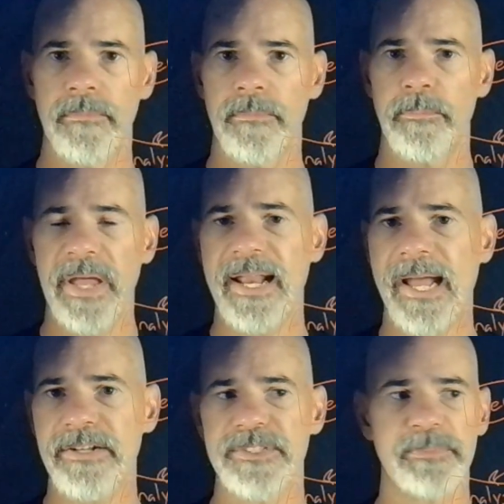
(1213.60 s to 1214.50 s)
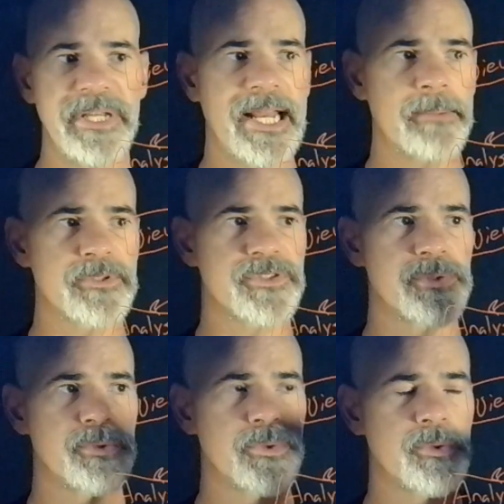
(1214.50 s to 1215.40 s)
bad actors being able
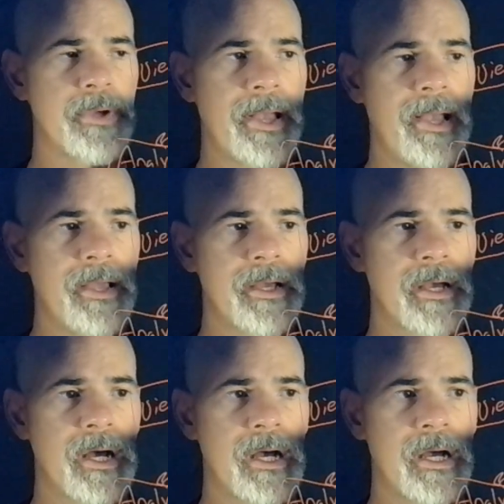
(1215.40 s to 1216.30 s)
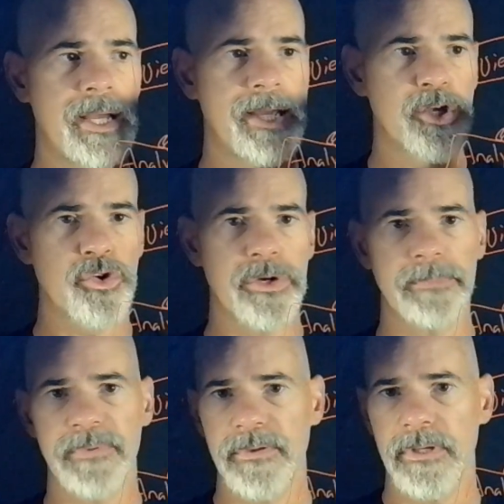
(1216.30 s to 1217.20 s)
to
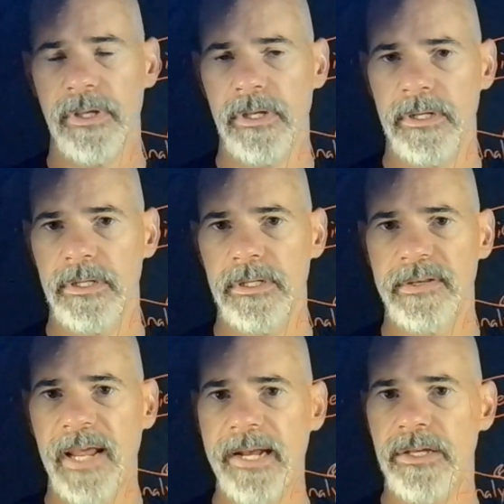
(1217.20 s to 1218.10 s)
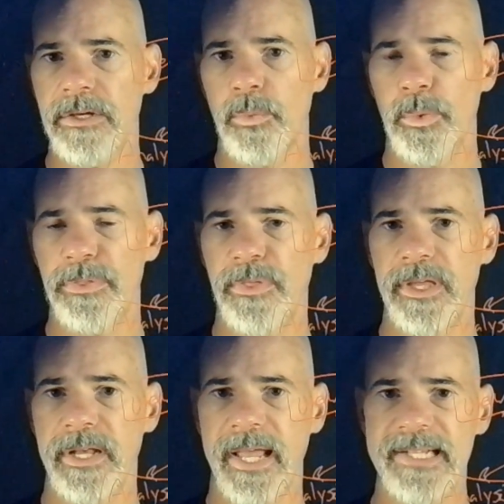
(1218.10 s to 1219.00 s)
encrypt data
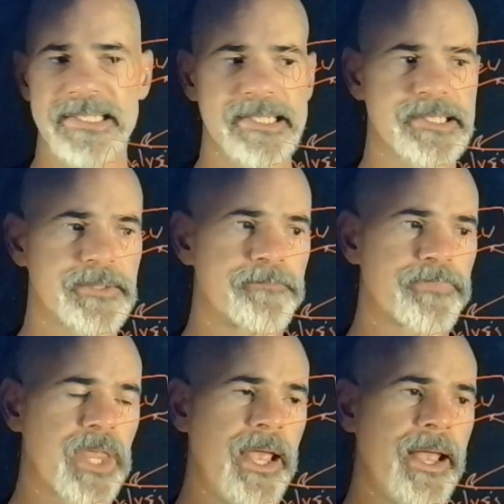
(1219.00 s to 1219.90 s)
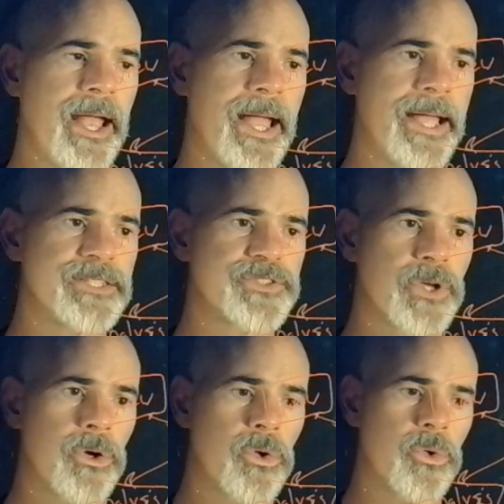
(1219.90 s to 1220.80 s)
within a system. And
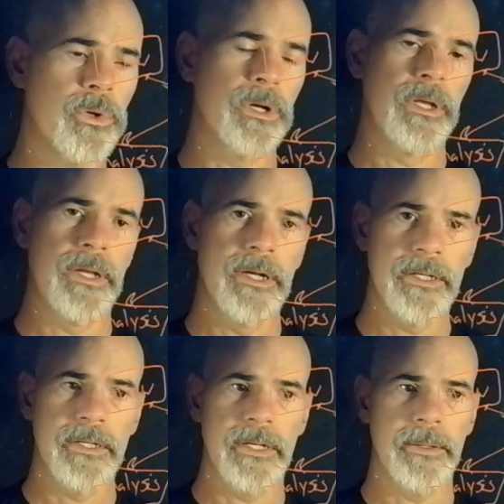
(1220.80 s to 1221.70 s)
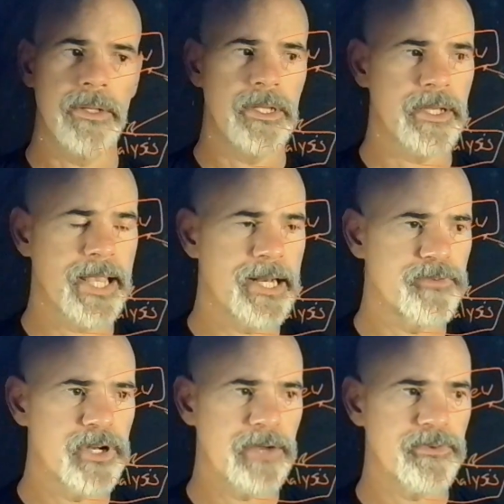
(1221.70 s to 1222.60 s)
so, again, if
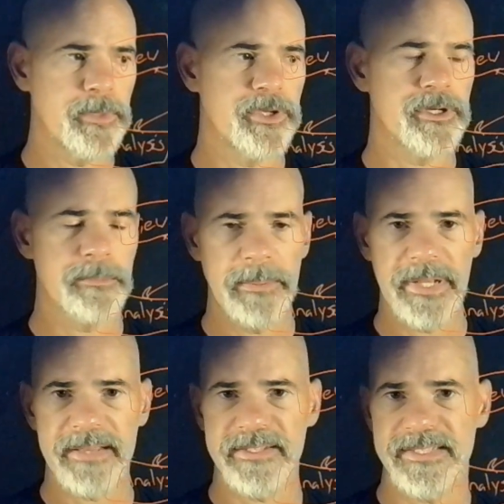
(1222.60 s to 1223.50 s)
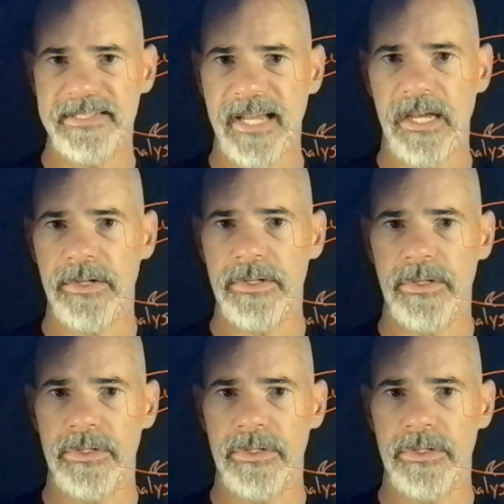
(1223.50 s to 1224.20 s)
you're not familiar, maybe that doesn't sound